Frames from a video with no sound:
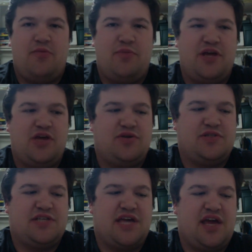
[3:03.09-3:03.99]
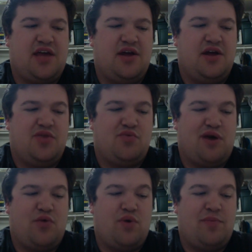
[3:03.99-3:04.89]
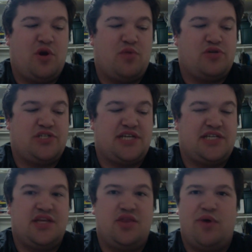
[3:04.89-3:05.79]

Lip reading: but you could say the way women are presented,